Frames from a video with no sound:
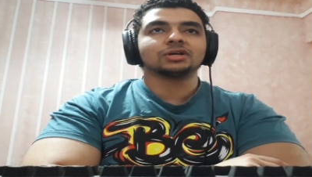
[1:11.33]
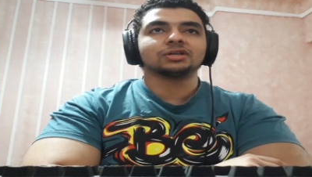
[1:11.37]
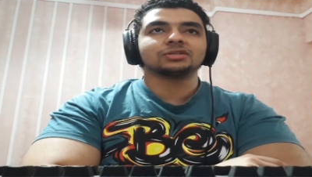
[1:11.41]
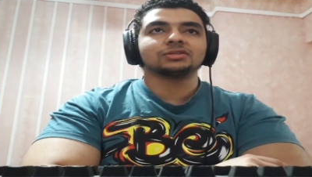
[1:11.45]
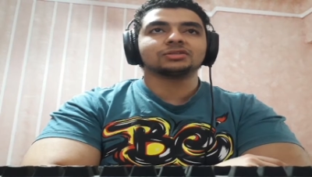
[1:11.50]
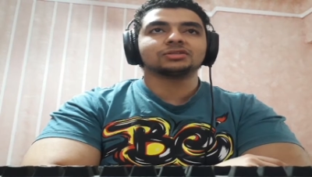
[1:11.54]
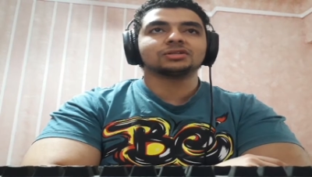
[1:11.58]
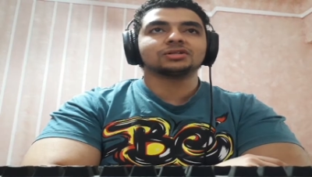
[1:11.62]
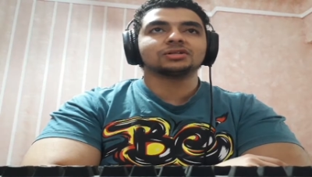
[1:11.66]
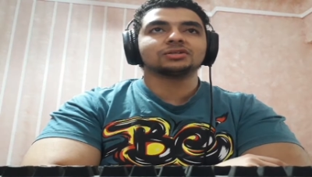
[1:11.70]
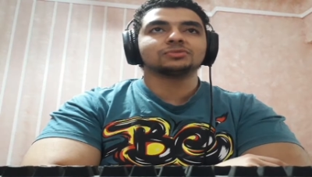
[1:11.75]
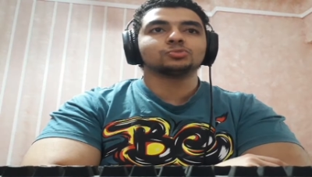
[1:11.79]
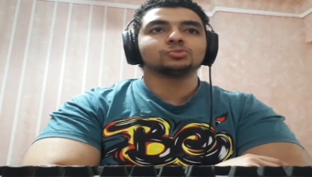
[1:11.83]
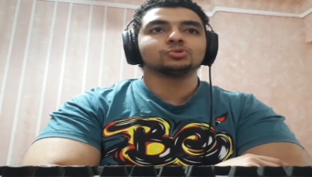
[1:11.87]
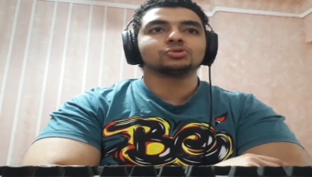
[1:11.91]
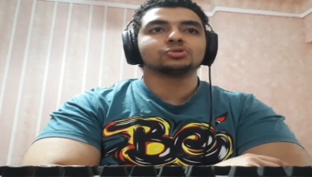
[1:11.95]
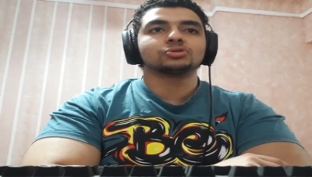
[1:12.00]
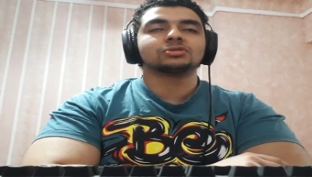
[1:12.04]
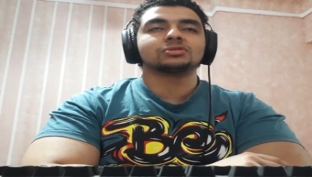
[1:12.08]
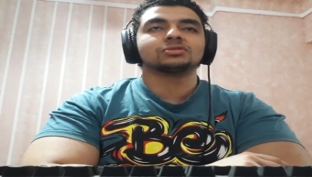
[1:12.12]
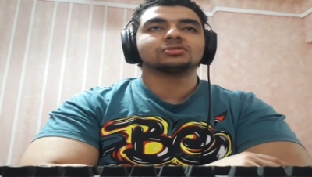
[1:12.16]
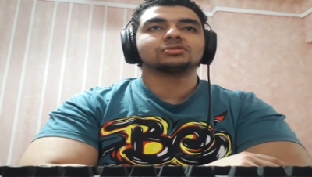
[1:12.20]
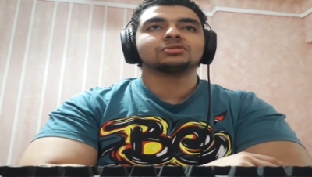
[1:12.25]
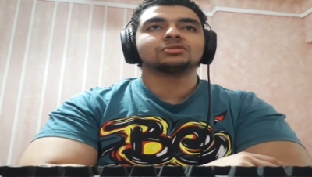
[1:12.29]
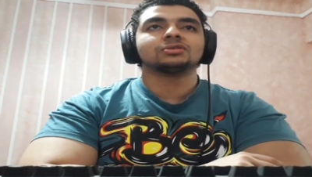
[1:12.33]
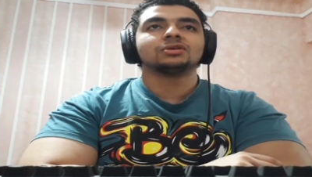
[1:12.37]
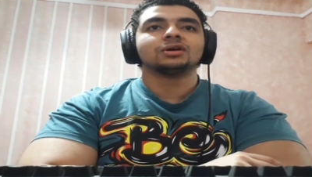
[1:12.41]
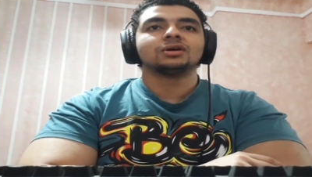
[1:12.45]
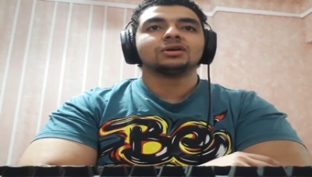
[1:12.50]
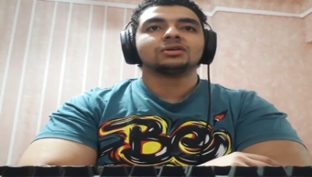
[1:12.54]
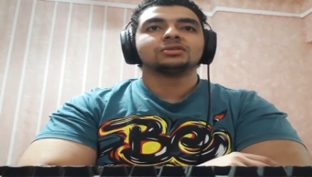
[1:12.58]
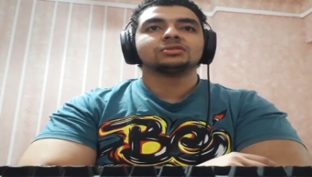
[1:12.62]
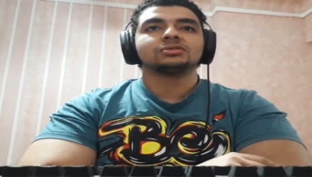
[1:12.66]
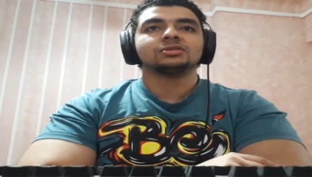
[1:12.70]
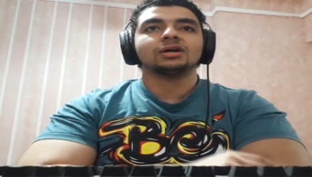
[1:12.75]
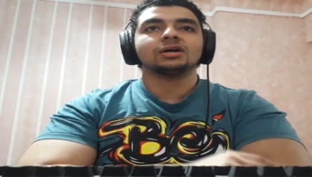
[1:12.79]
and Turbos and
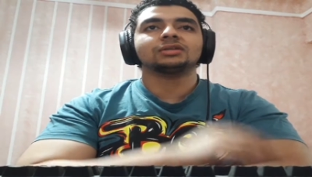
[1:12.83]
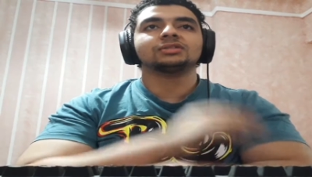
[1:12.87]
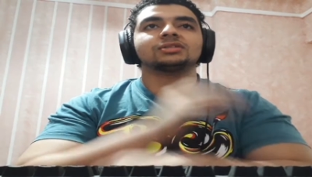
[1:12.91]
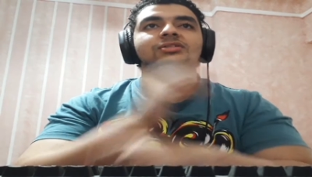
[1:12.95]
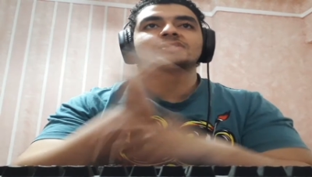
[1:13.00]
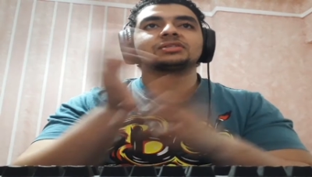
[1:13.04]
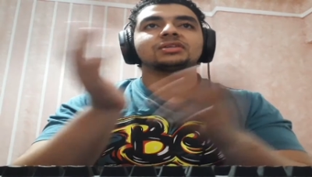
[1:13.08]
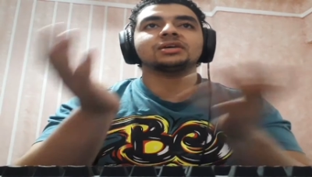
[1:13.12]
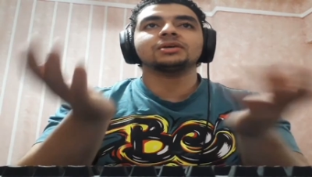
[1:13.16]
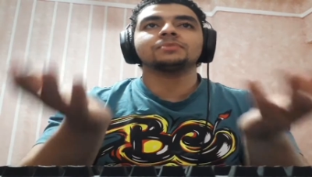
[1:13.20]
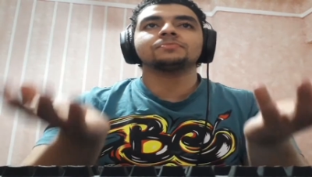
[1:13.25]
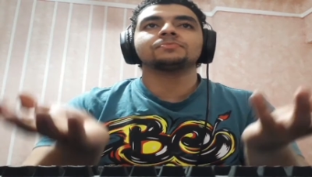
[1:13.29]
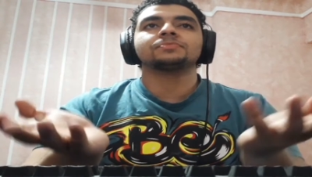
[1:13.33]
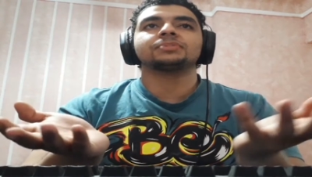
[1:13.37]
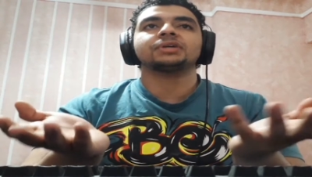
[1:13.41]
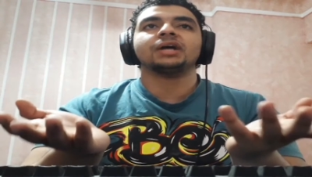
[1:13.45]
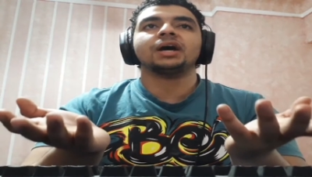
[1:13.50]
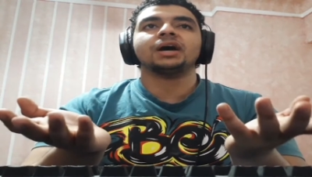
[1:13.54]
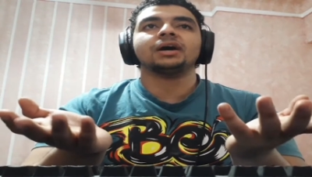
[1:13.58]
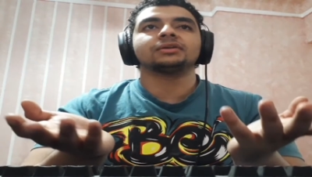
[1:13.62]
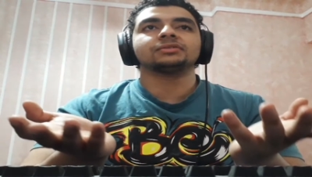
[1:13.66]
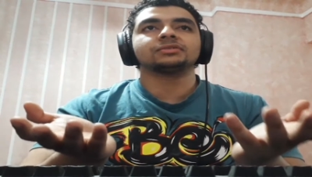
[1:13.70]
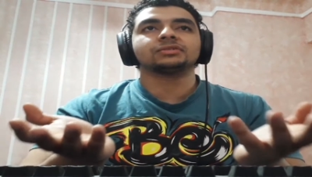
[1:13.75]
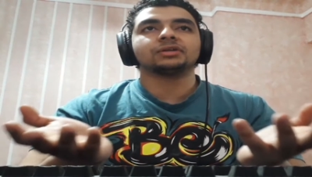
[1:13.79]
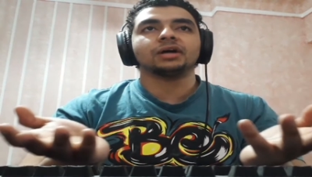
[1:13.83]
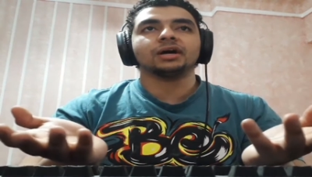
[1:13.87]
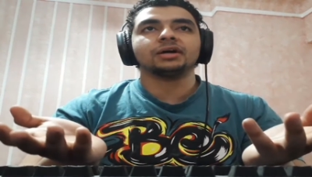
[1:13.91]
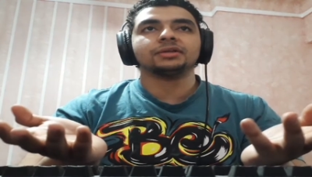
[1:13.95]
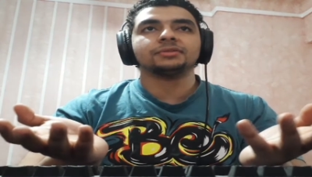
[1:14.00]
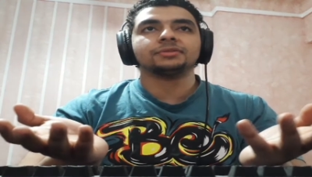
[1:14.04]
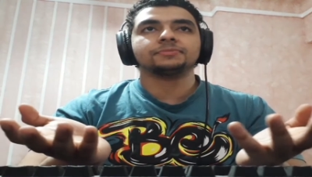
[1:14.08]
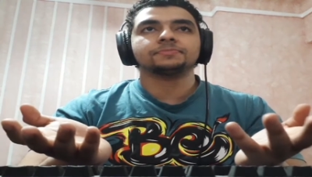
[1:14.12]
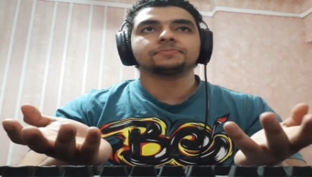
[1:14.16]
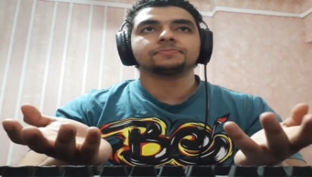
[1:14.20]
they are the same brand, right?